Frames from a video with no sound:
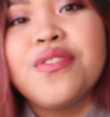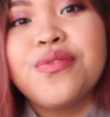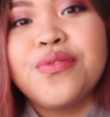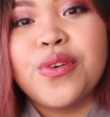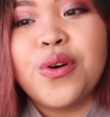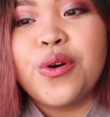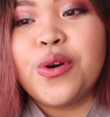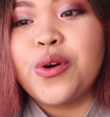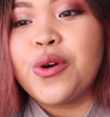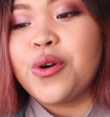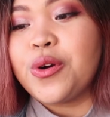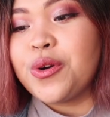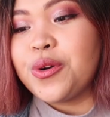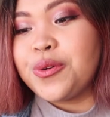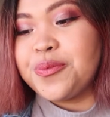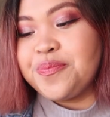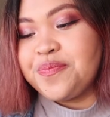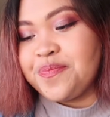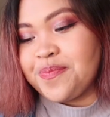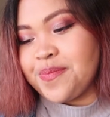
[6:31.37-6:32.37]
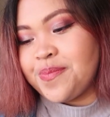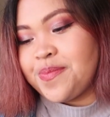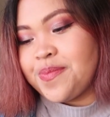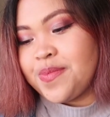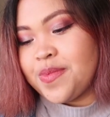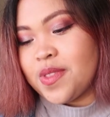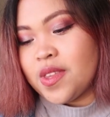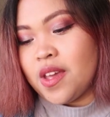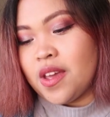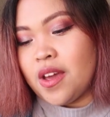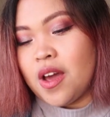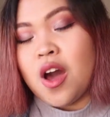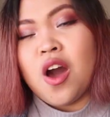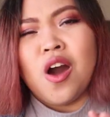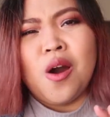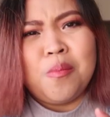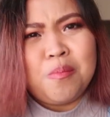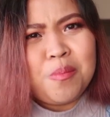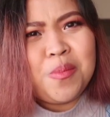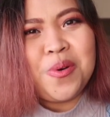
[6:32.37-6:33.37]
for
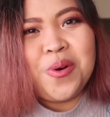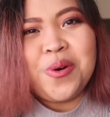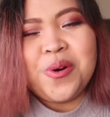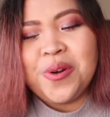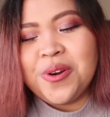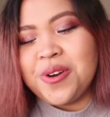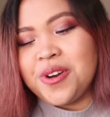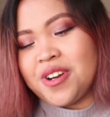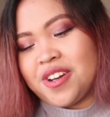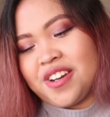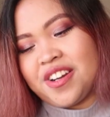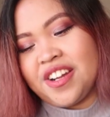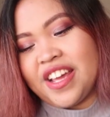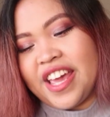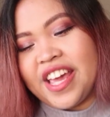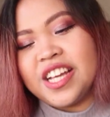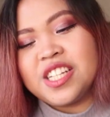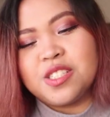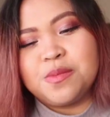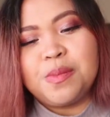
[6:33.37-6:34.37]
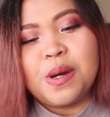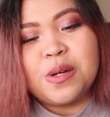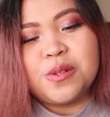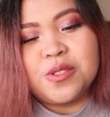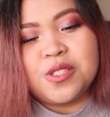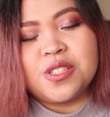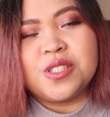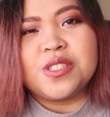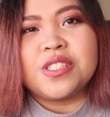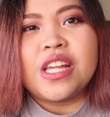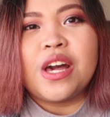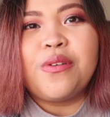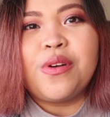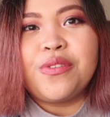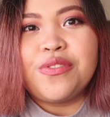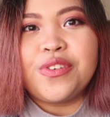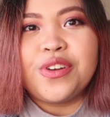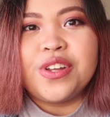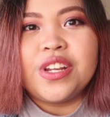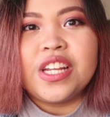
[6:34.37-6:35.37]
more exposures.
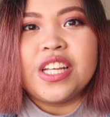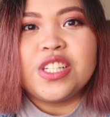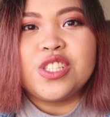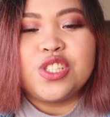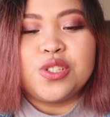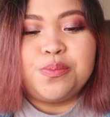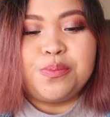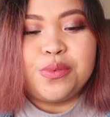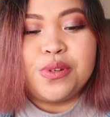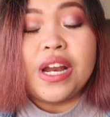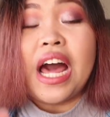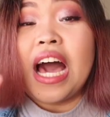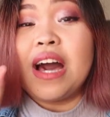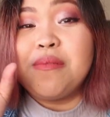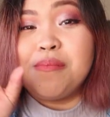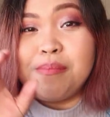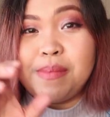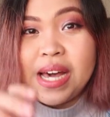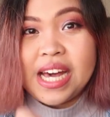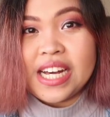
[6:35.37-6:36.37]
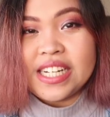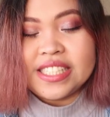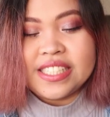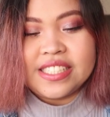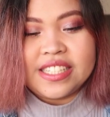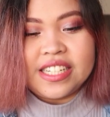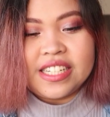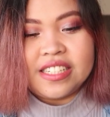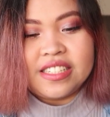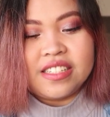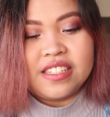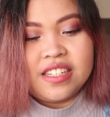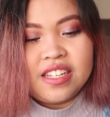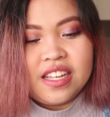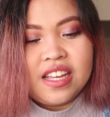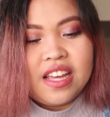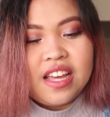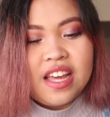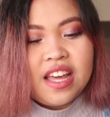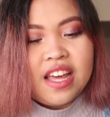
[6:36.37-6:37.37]
However, you need to put a mask in.
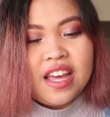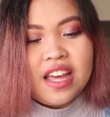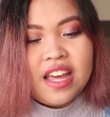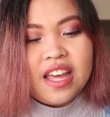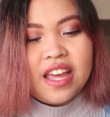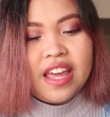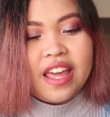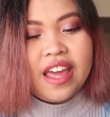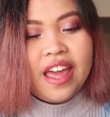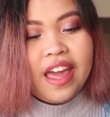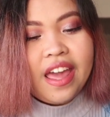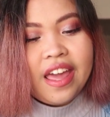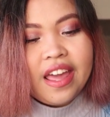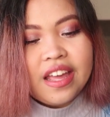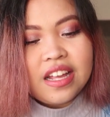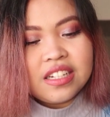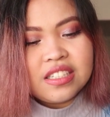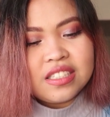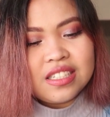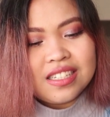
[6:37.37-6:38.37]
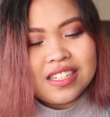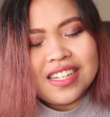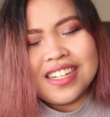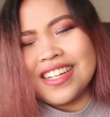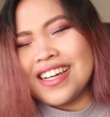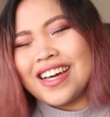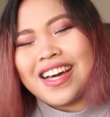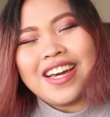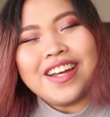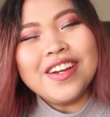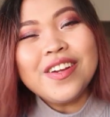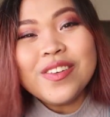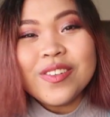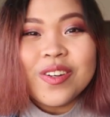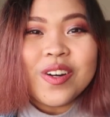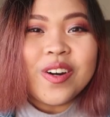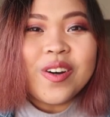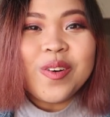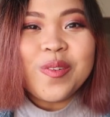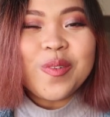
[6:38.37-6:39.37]
And I don't
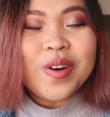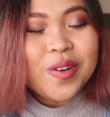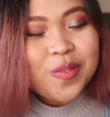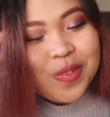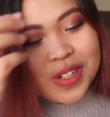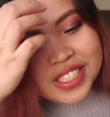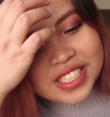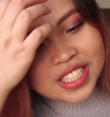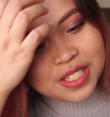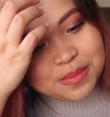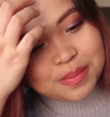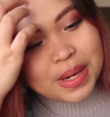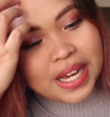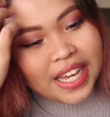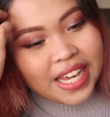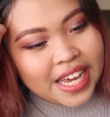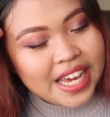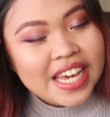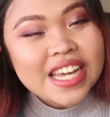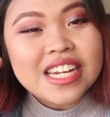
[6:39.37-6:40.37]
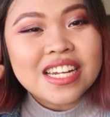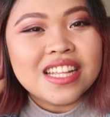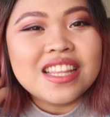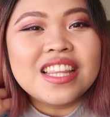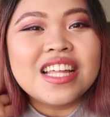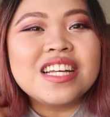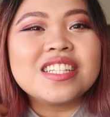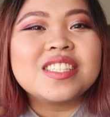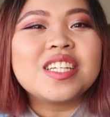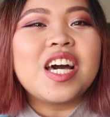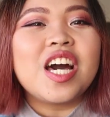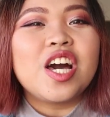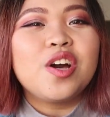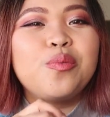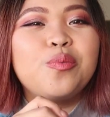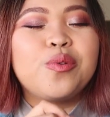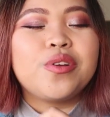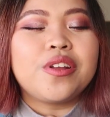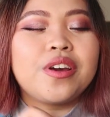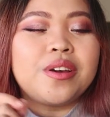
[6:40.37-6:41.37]
know what was in my head at that
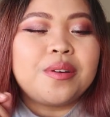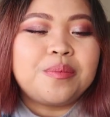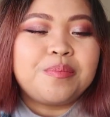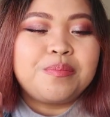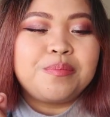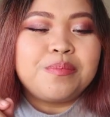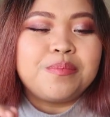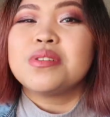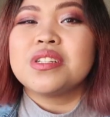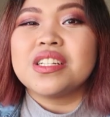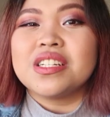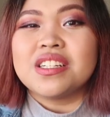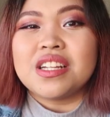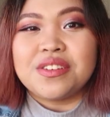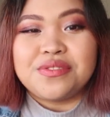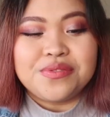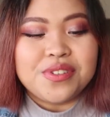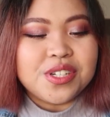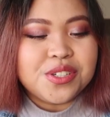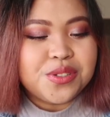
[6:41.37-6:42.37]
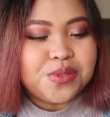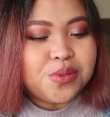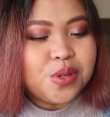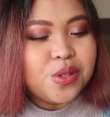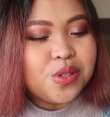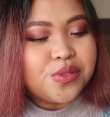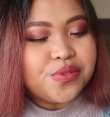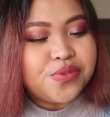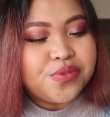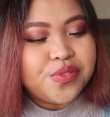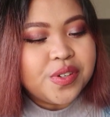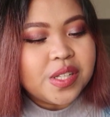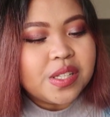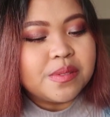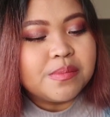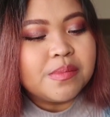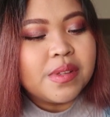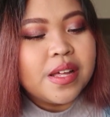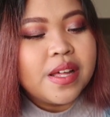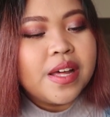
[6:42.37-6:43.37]
time when I put in a fresh roll of
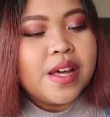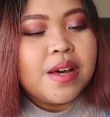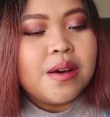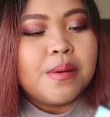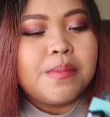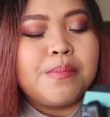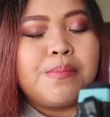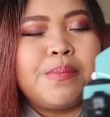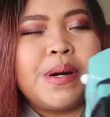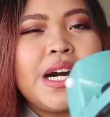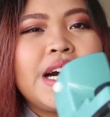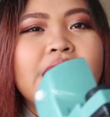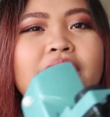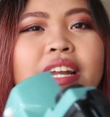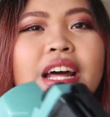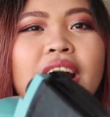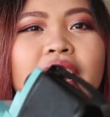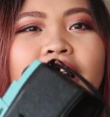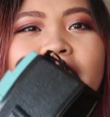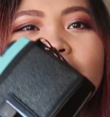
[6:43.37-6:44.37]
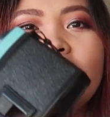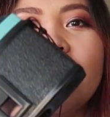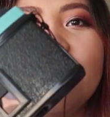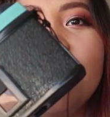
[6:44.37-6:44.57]
film, but I